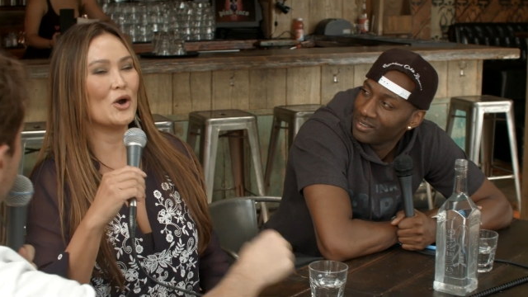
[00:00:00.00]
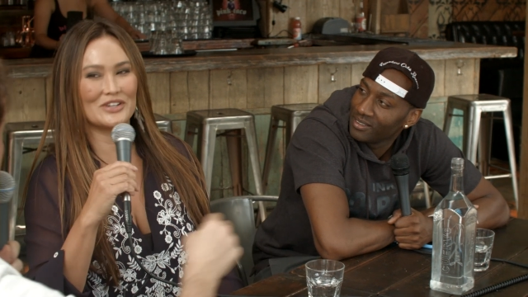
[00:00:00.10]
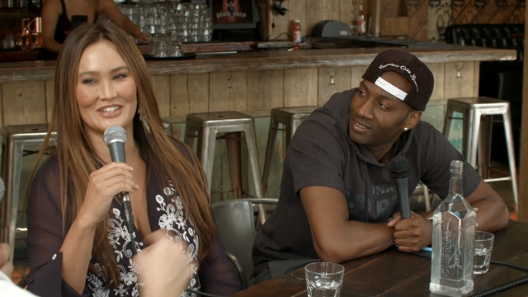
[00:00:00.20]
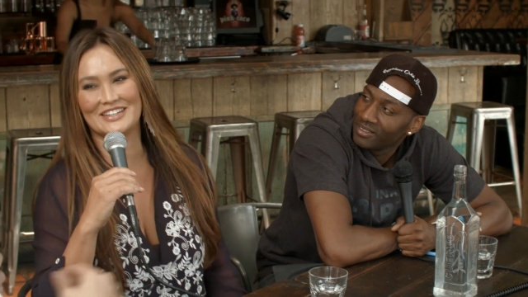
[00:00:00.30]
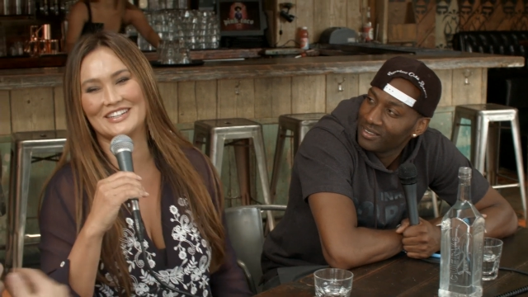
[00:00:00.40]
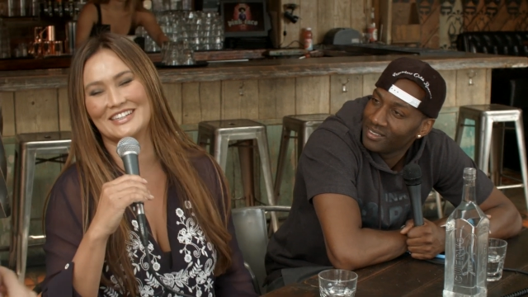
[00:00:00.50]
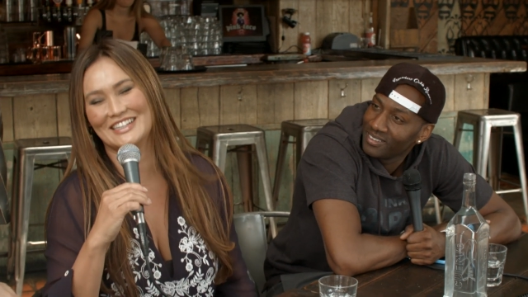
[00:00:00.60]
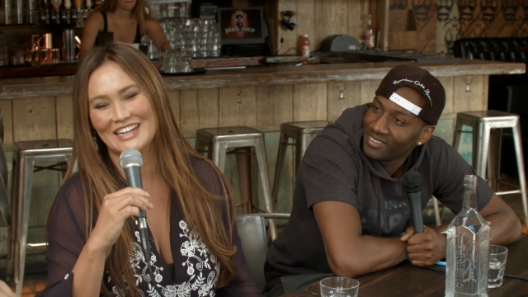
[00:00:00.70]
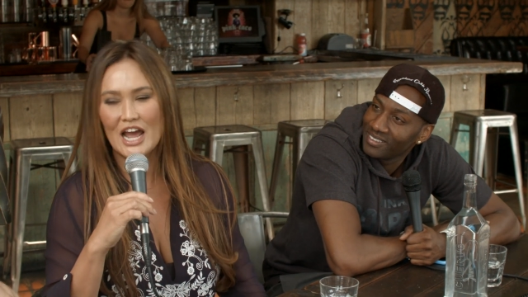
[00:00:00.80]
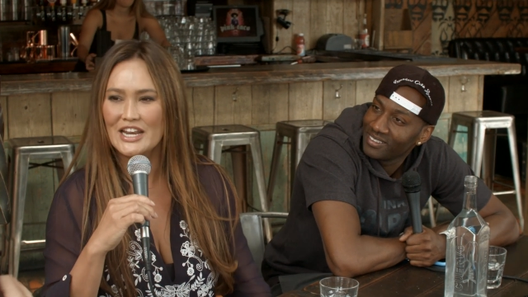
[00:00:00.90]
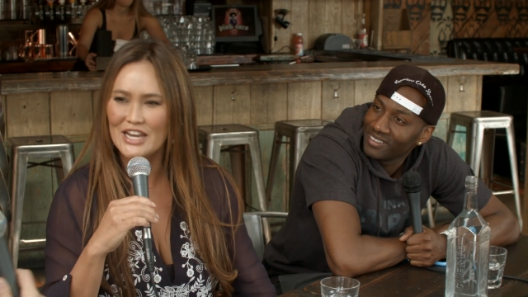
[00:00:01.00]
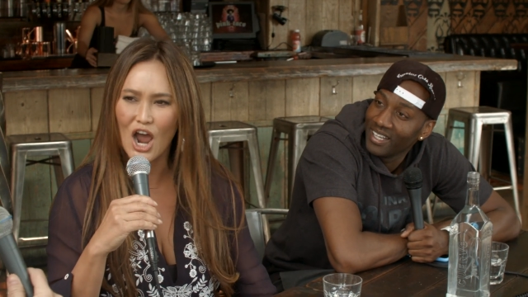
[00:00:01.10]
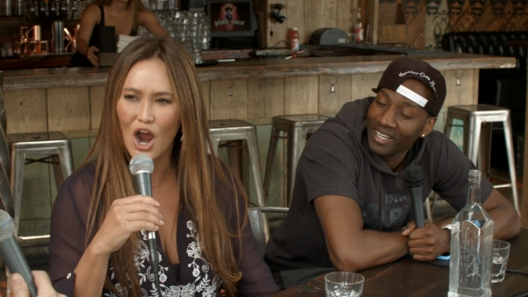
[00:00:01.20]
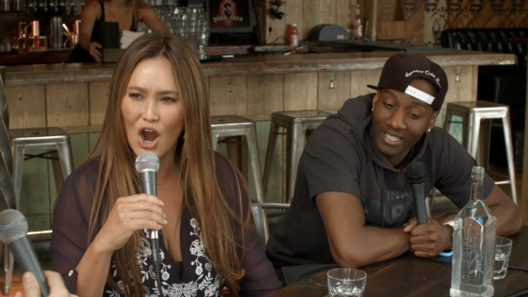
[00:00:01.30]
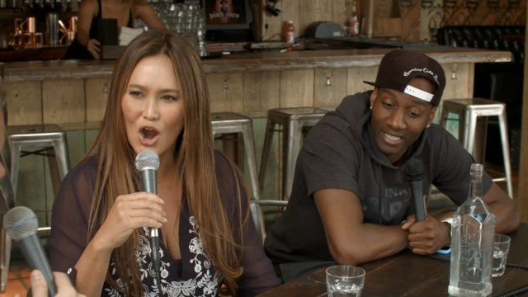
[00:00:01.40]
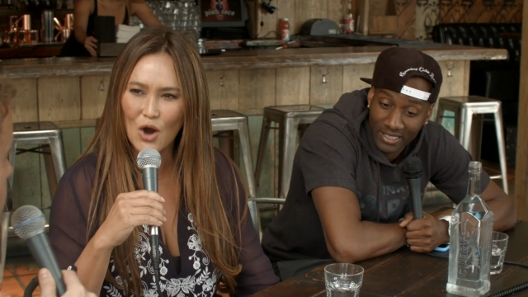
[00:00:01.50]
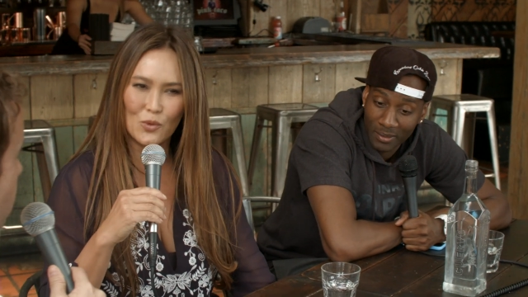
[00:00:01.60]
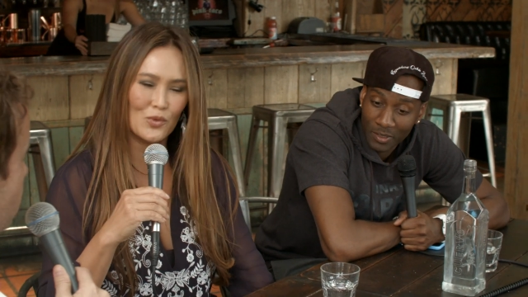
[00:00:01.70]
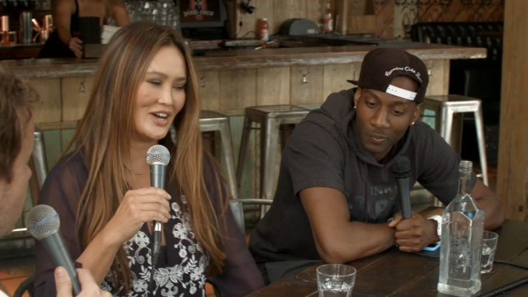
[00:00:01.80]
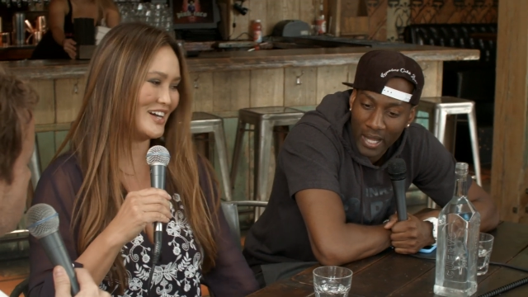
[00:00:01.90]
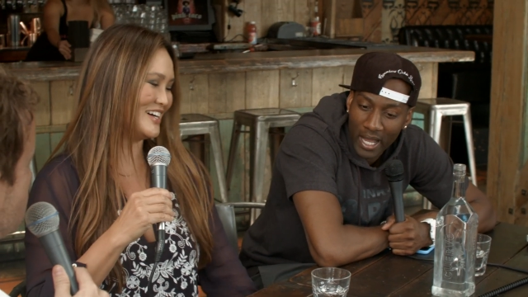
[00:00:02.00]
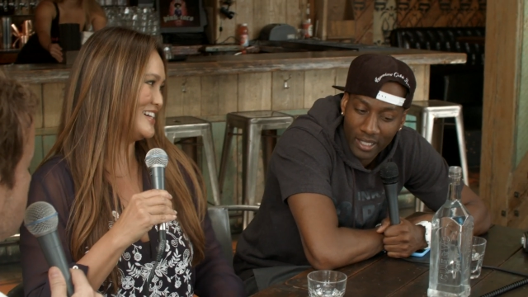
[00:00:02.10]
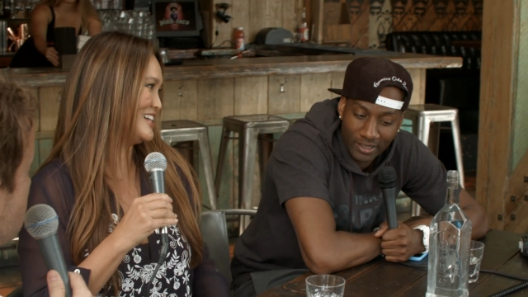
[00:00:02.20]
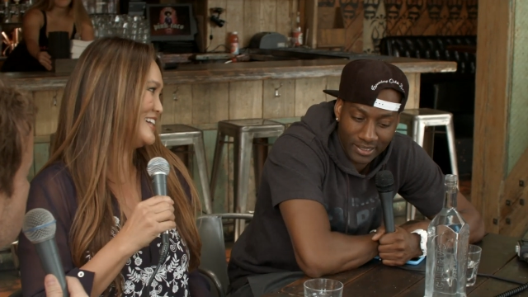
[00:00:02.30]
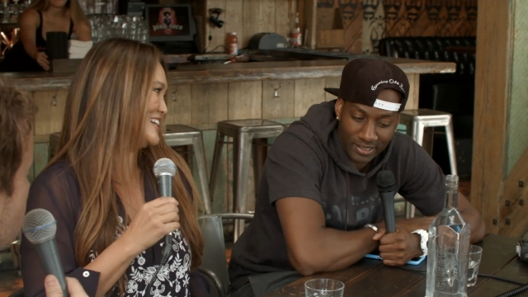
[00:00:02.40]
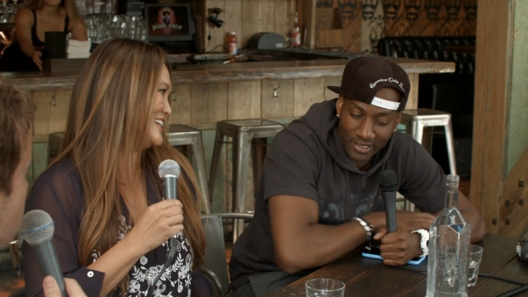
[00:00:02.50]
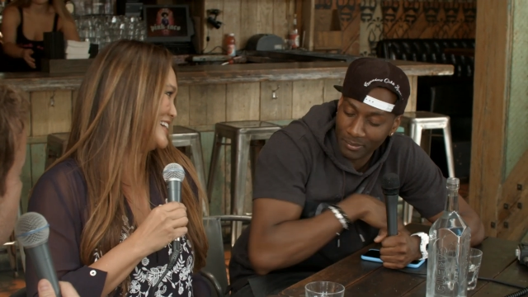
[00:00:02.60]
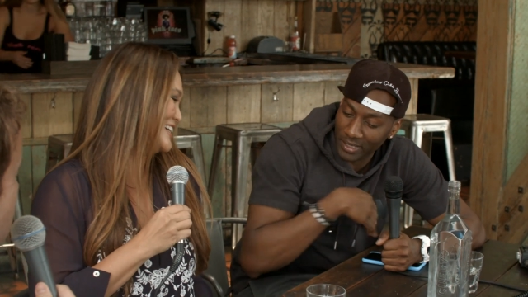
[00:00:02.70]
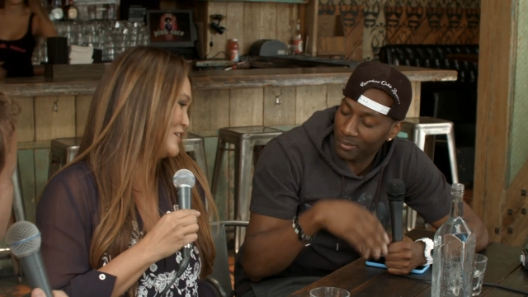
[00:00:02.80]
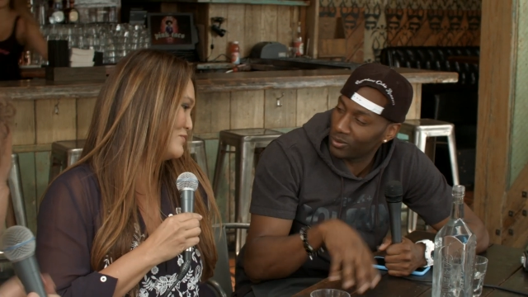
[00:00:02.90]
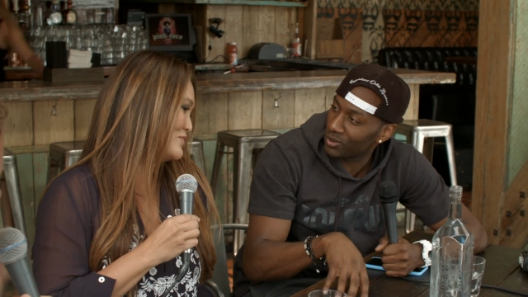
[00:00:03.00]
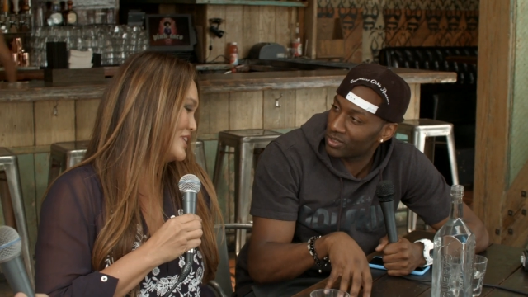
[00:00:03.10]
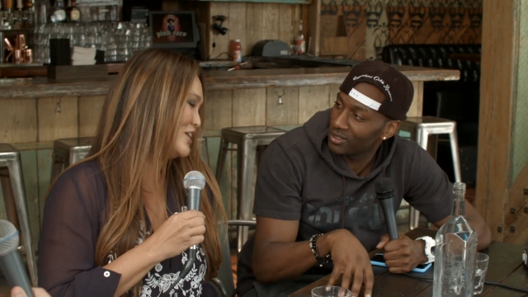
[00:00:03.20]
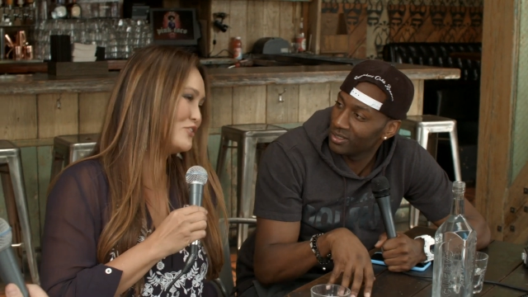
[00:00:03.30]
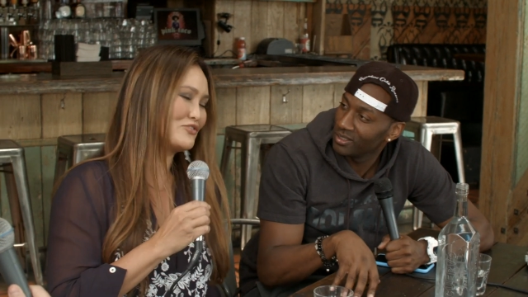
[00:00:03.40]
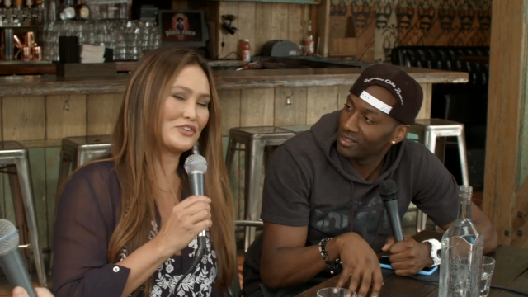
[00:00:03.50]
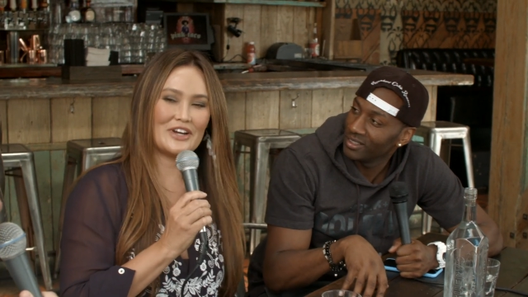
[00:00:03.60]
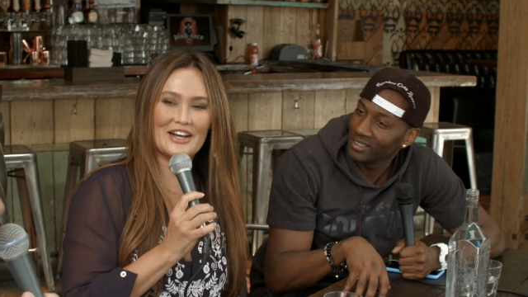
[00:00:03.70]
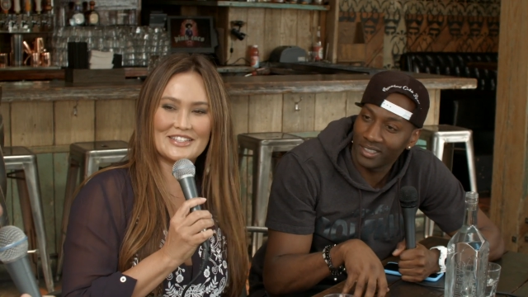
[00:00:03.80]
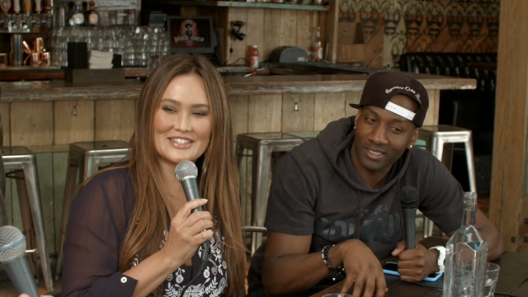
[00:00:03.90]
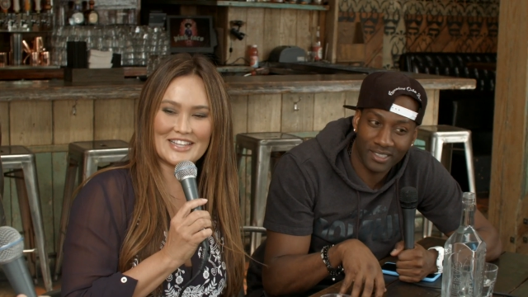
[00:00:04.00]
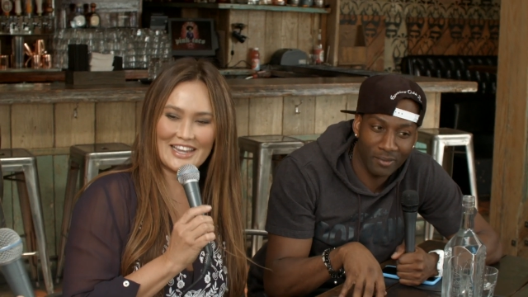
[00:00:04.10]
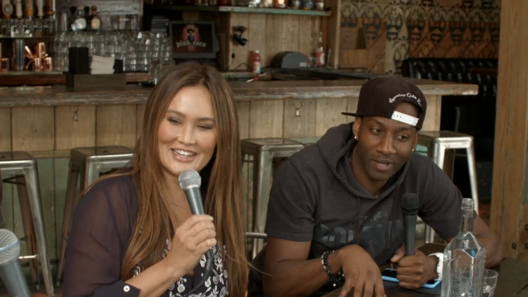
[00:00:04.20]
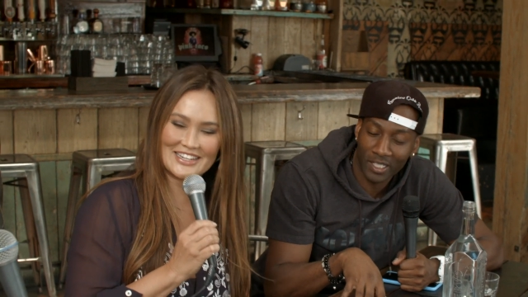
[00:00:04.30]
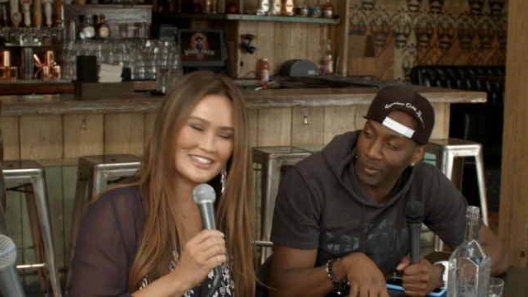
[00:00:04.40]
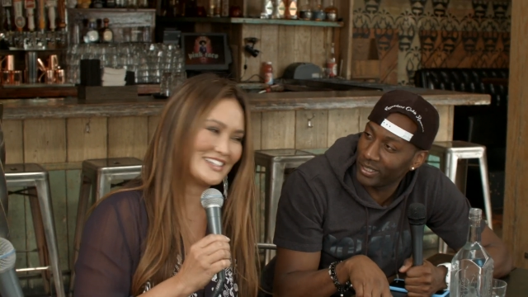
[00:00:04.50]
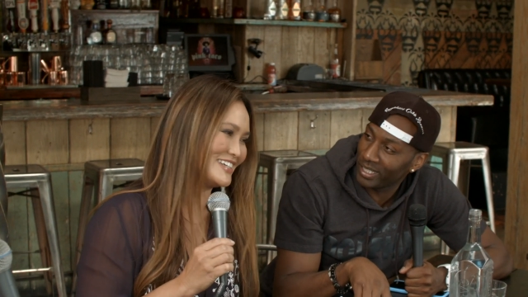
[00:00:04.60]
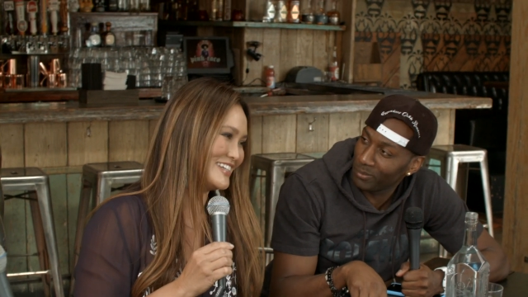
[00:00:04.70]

Speaker 1: with him? No. In that same spot? Are these the same tables? Is this the same Roxbury